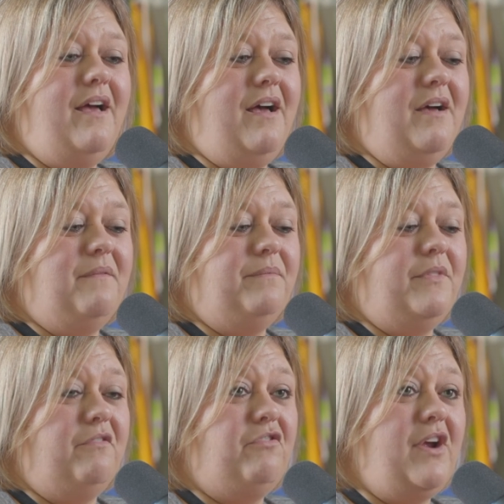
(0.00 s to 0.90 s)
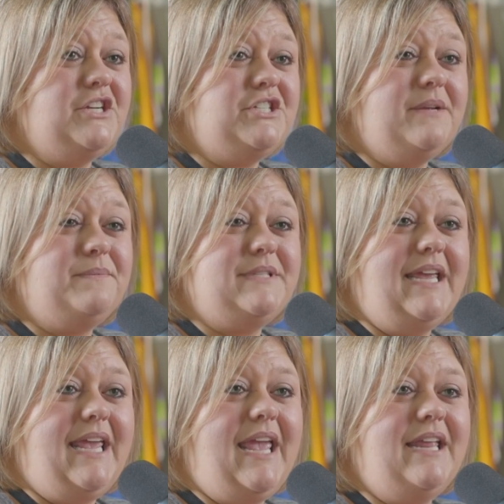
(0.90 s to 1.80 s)
the friendships
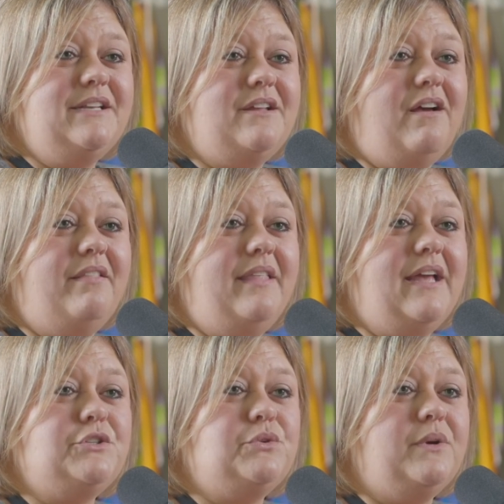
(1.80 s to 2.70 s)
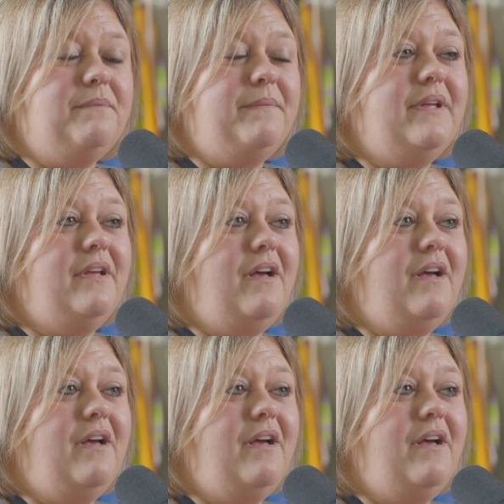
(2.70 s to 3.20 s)
I gained on that trip,